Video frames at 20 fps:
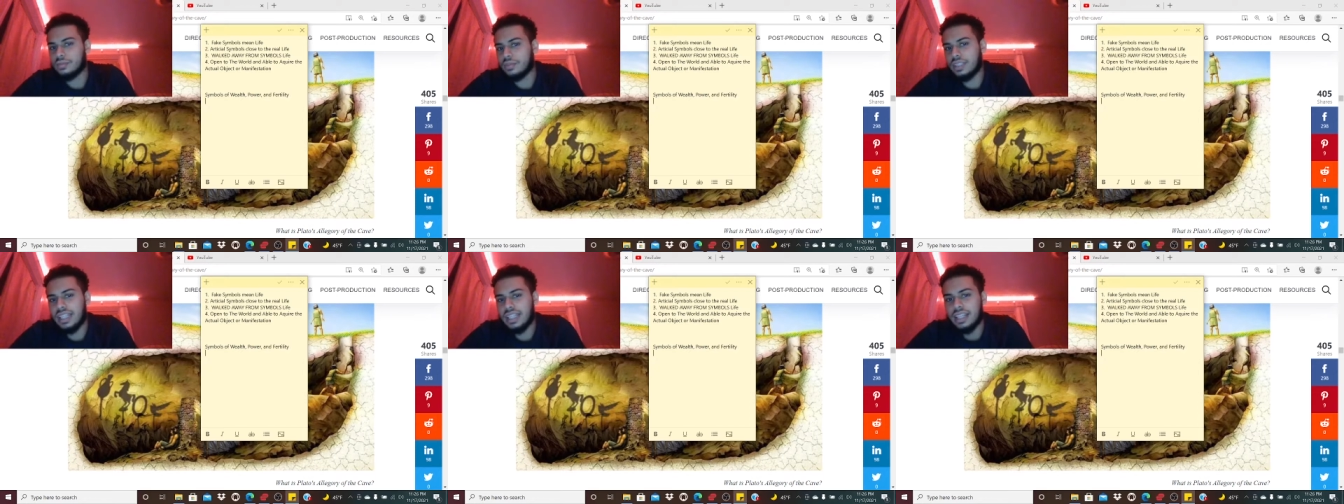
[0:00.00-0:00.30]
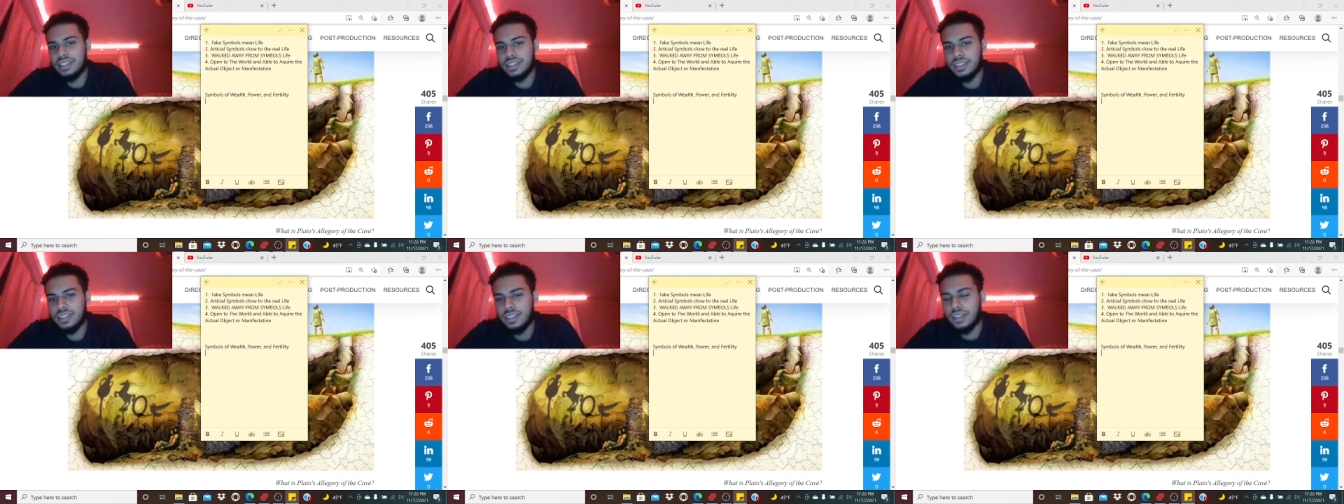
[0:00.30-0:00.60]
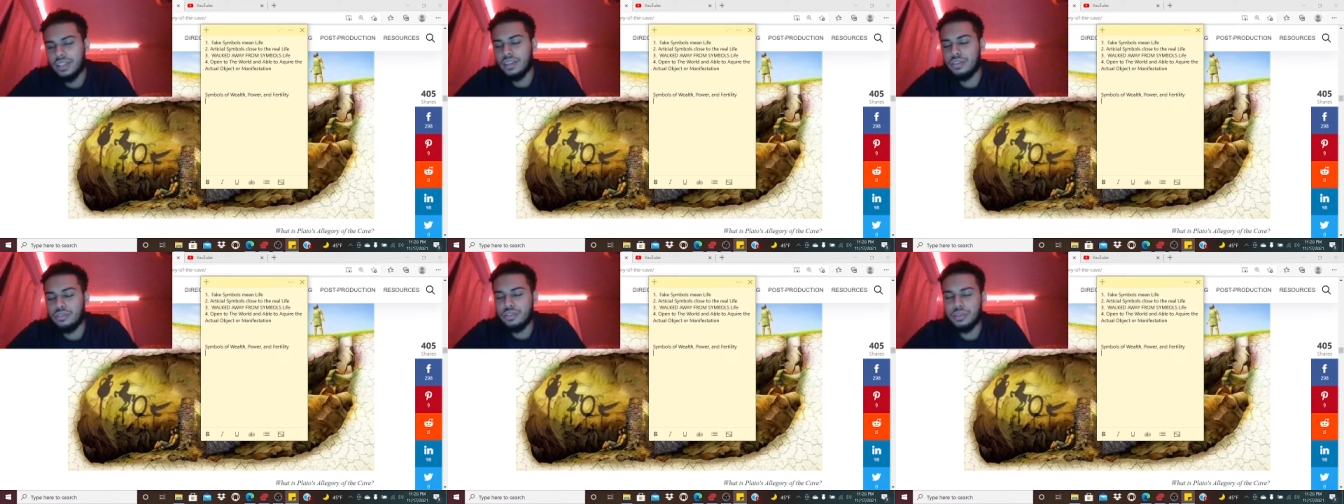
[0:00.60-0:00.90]
That's uh,
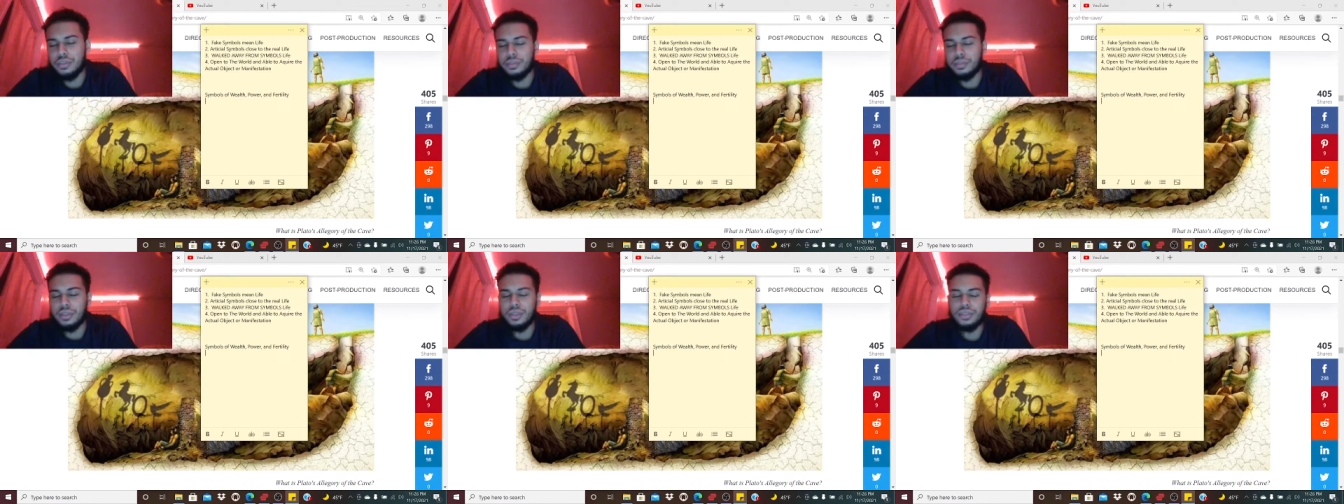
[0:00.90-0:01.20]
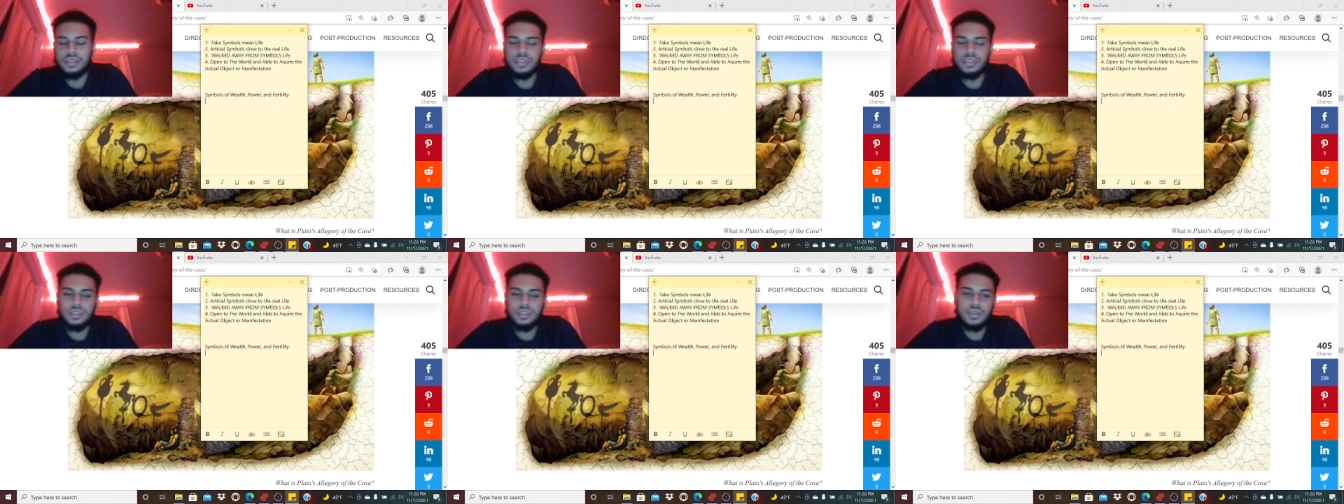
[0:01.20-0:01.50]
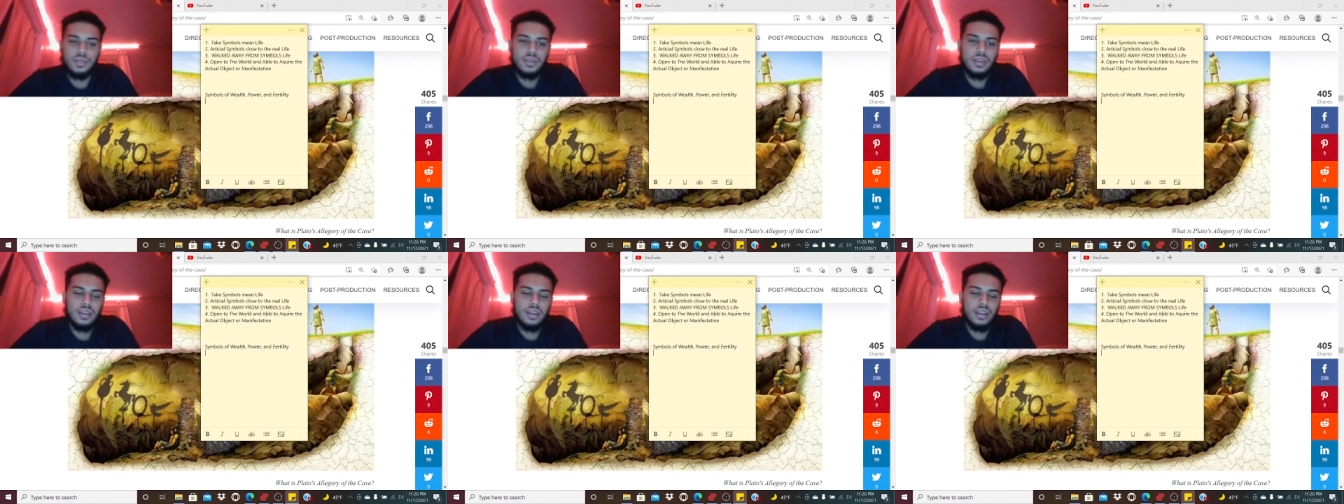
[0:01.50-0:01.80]
females.
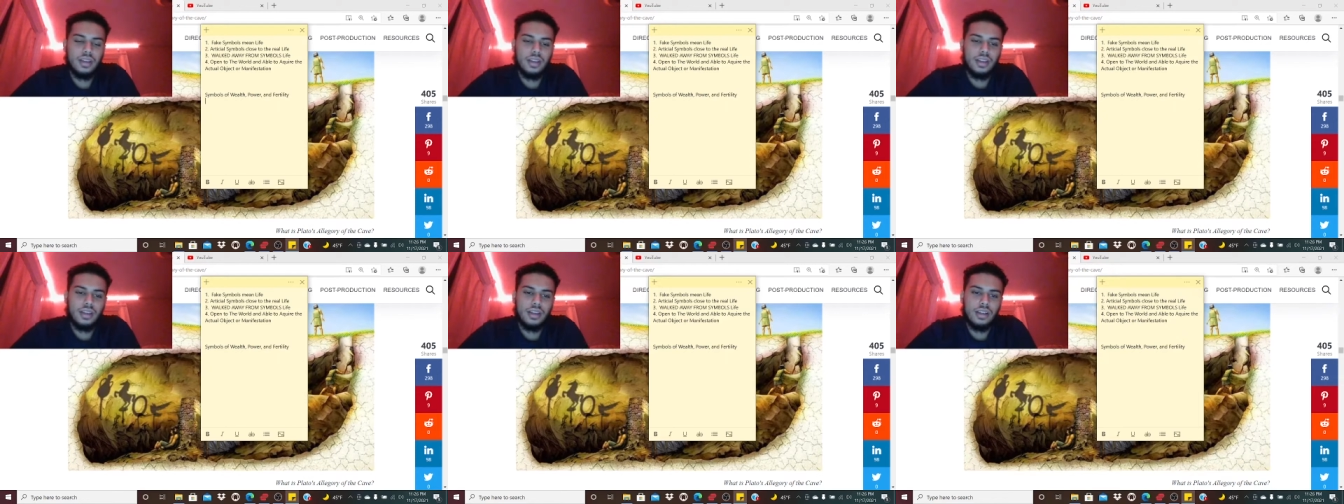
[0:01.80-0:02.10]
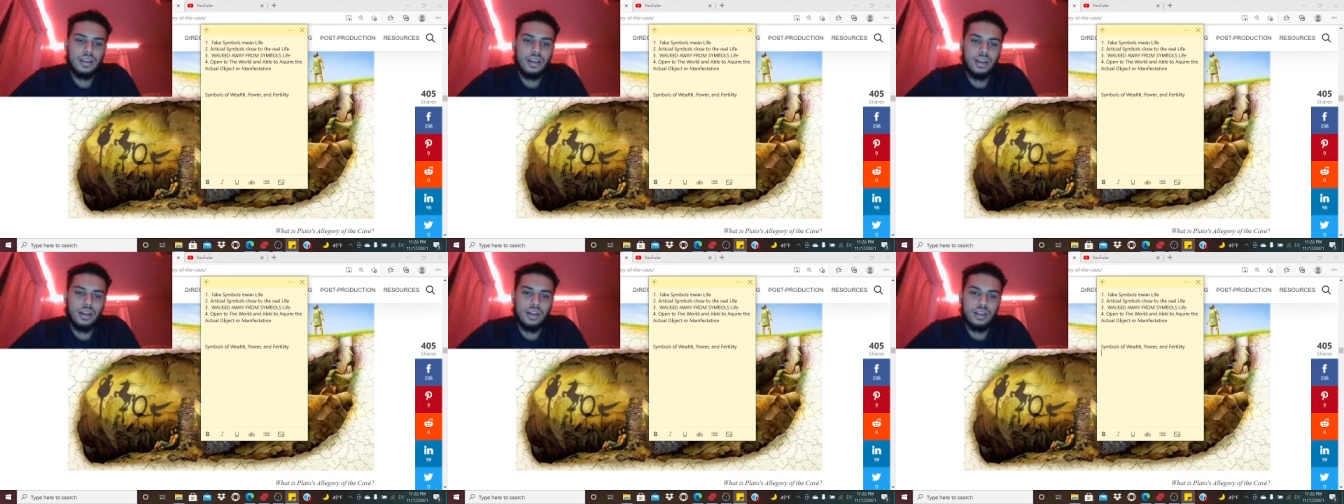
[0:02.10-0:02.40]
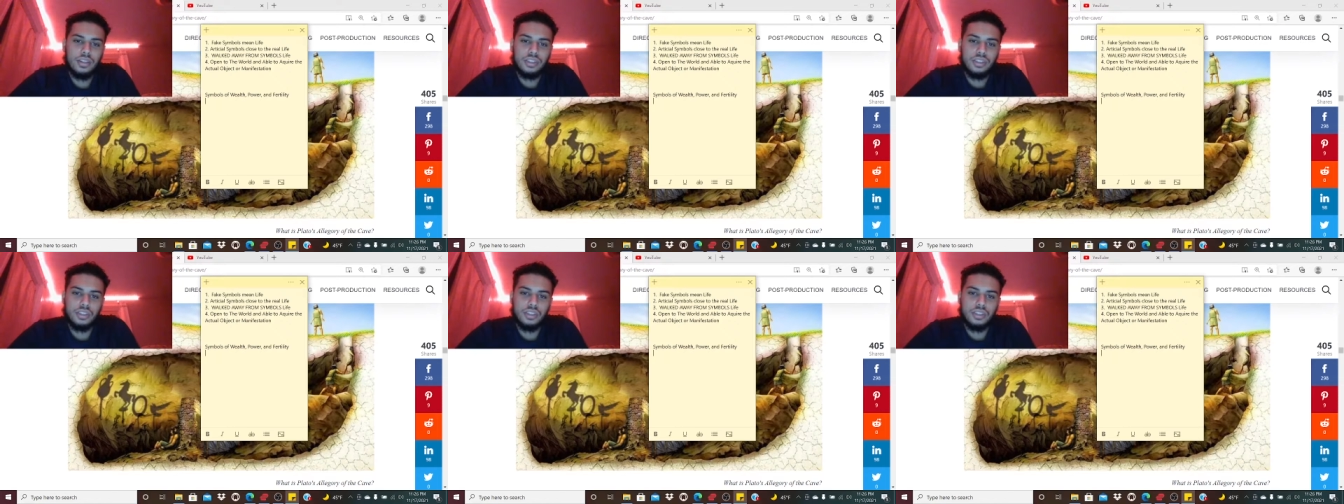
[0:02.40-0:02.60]
Uh,